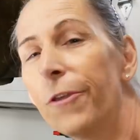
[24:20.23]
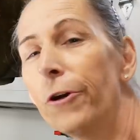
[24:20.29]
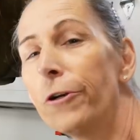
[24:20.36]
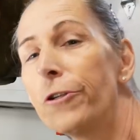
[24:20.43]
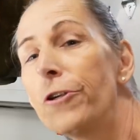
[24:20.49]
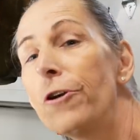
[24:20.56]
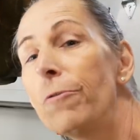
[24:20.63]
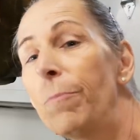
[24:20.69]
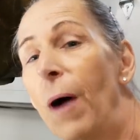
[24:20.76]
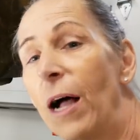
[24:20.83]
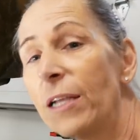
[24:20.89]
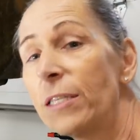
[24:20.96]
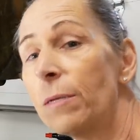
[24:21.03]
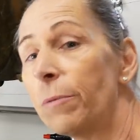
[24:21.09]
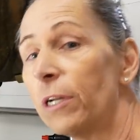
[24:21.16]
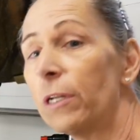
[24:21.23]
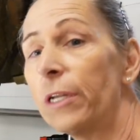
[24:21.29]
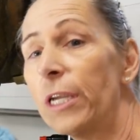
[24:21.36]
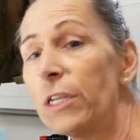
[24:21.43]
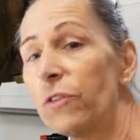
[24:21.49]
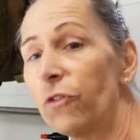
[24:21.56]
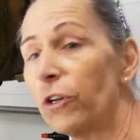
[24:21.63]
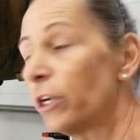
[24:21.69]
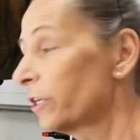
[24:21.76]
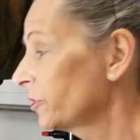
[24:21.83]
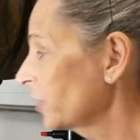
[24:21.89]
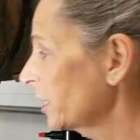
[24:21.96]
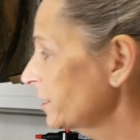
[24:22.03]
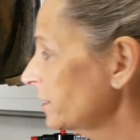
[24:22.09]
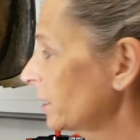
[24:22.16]
There are two possibilities for
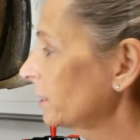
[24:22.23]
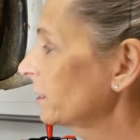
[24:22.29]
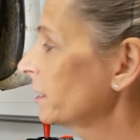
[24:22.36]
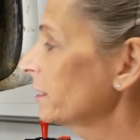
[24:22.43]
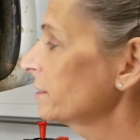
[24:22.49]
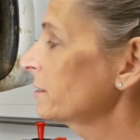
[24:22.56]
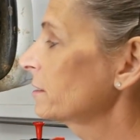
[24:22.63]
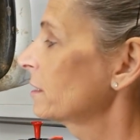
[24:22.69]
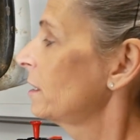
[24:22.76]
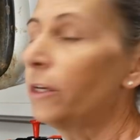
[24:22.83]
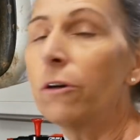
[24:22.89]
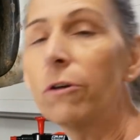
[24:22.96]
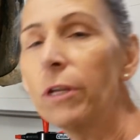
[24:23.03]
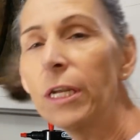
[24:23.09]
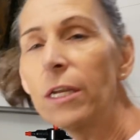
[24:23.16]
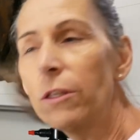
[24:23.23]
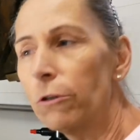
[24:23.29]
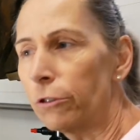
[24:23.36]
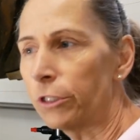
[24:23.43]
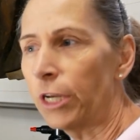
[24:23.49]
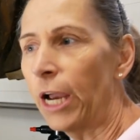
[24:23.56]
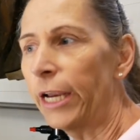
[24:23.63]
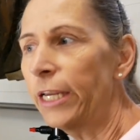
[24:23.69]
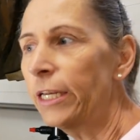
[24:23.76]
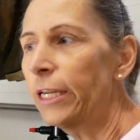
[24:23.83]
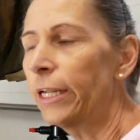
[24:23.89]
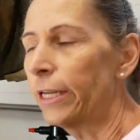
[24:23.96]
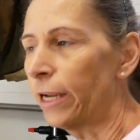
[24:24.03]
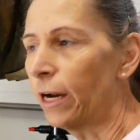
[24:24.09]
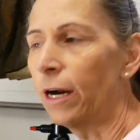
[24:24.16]
adjusting this. You can either tighten
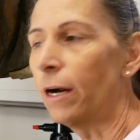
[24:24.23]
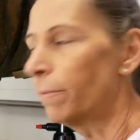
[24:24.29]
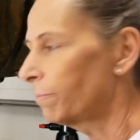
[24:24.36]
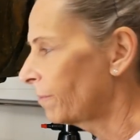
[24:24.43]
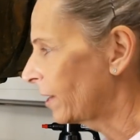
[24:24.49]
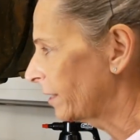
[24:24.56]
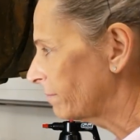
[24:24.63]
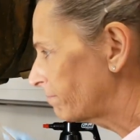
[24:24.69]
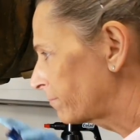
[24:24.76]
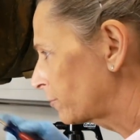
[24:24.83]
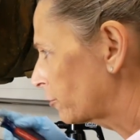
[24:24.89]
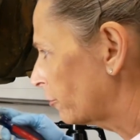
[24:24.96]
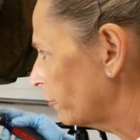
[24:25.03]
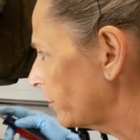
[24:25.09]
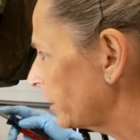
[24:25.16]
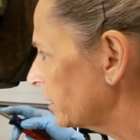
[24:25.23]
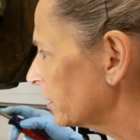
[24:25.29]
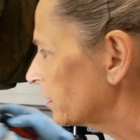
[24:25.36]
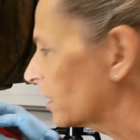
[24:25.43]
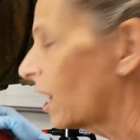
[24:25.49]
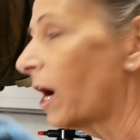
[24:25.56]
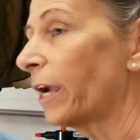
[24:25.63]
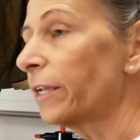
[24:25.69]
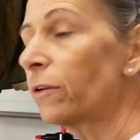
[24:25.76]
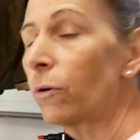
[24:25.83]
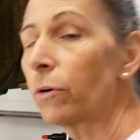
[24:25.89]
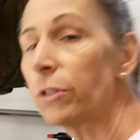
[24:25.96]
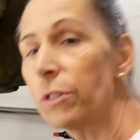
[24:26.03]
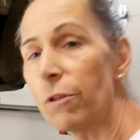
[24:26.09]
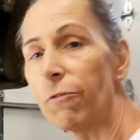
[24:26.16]
it up by turning the tine
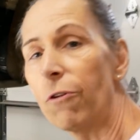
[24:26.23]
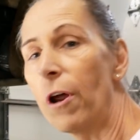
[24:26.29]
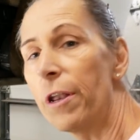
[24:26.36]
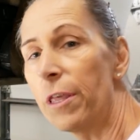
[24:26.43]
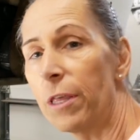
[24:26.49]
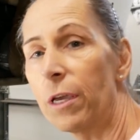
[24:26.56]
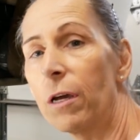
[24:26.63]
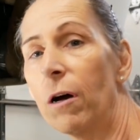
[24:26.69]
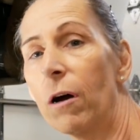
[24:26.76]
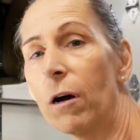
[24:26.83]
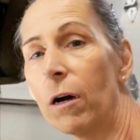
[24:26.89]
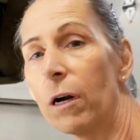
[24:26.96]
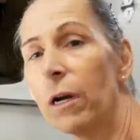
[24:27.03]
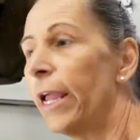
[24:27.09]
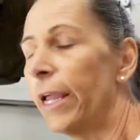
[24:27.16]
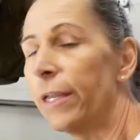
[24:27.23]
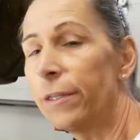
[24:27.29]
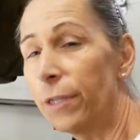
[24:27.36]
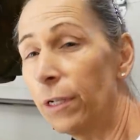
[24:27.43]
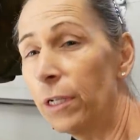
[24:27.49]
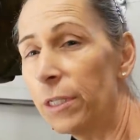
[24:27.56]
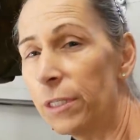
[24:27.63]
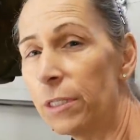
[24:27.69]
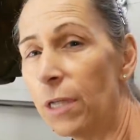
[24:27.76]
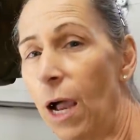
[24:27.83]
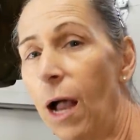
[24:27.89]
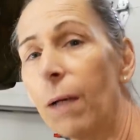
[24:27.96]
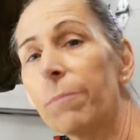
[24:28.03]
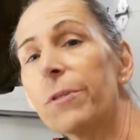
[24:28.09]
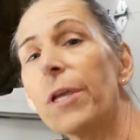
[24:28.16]
towards the front of the car until it
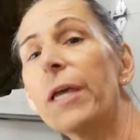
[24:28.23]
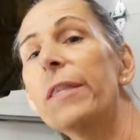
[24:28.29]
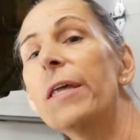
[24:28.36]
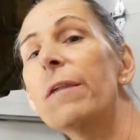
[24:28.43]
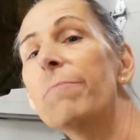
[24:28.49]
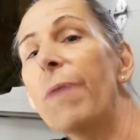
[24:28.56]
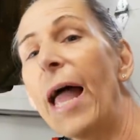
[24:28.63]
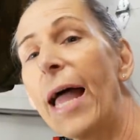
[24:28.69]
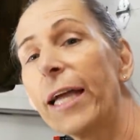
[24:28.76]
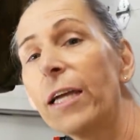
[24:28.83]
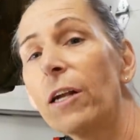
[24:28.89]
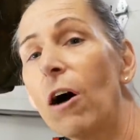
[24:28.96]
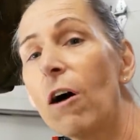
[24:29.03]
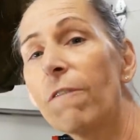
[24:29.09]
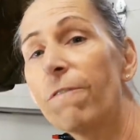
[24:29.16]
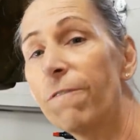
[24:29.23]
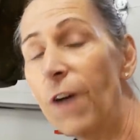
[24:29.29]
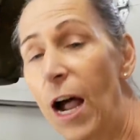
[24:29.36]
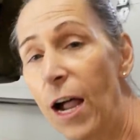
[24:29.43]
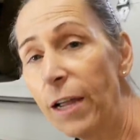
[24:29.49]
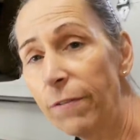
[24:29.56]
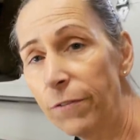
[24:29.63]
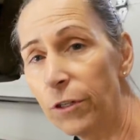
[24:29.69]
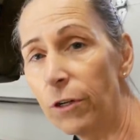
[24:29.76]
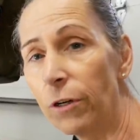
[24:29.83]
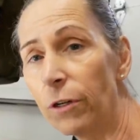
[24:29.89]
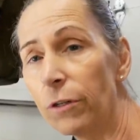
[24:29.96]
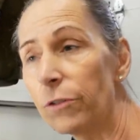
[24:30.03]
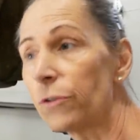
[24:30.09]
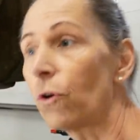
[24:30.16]
stops and then back it off 5
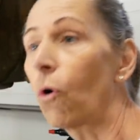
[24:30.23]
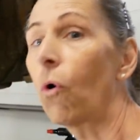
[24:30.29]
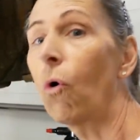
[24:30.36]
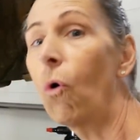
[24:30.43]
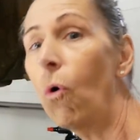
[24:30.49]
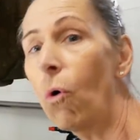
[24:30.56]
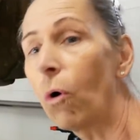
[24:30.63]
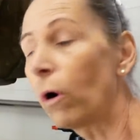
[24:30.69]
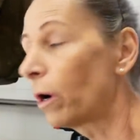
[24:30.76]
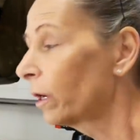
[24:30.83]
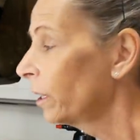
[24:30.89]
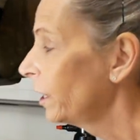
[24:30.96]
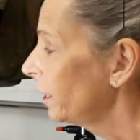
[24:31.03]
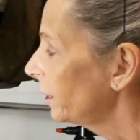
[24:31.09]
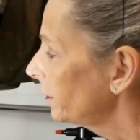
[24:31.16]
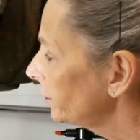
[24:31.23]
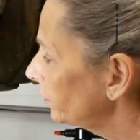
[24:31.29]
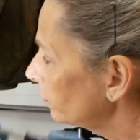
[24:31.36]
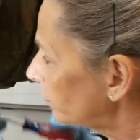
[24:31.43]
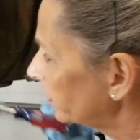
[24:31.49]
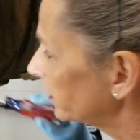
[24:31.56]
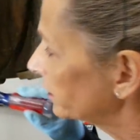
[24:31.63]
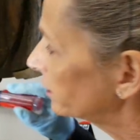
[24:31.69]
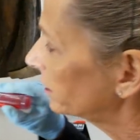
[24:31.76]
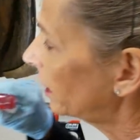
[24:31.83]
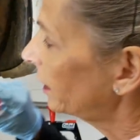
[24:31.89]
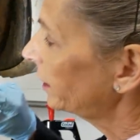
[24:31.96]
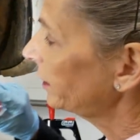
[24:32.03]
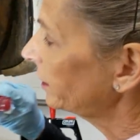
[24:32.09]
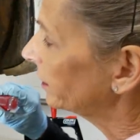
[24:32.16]
turns, or you can
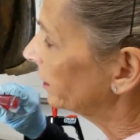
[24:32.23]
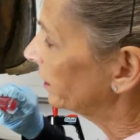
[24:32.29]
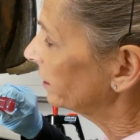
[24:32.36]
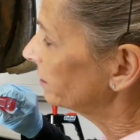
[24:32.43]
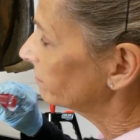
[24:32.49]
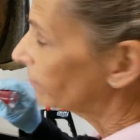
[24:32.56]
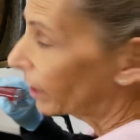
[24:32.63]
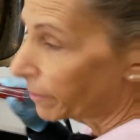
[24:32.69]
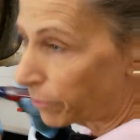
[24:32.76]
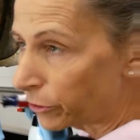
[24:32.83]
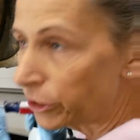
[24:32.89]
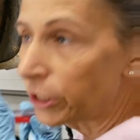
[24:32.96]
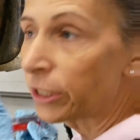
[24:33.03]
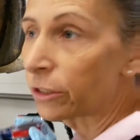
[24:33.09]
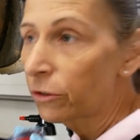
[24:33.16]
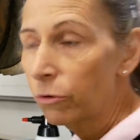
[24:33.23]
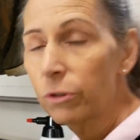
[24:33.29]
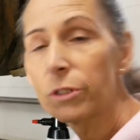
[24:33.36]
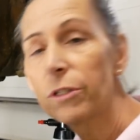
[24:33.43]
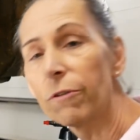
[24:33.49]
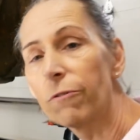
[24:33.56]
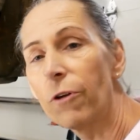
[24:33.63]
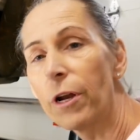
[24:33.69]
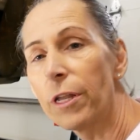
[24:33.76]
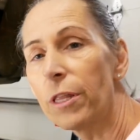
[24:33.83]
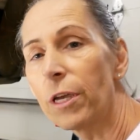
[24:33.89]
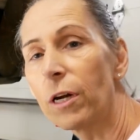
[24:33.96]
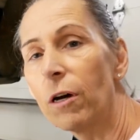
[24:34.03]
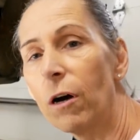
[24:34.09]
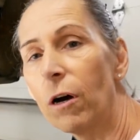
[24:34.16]
tighten it by pushing it towards the front of
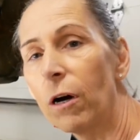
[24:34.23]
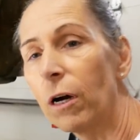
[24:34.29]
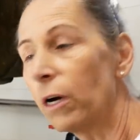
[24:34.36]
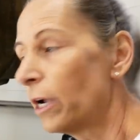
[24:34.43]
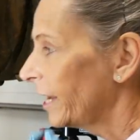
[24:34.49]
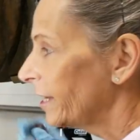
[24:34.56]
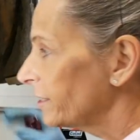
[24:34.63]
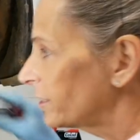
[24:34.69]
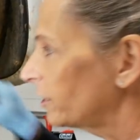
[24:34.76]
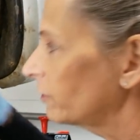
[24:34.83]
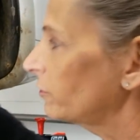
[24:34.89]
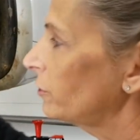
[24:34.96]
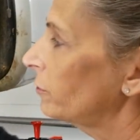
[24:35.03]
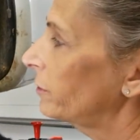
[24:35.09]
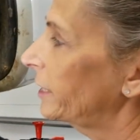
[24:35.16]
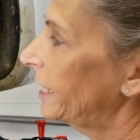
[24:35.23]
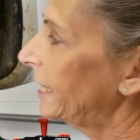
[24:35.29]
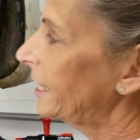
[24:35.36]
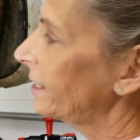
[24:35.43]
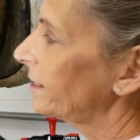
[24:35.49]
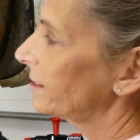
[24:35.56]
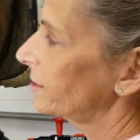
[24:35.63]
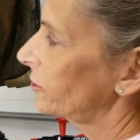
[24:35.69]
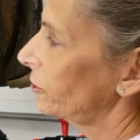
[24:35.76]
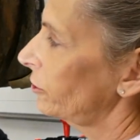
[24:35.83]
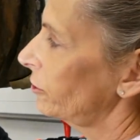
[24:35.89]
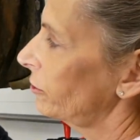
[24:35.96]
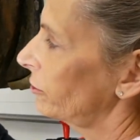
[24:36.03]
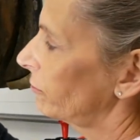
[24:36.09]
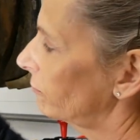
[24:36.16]
the car until you can't turn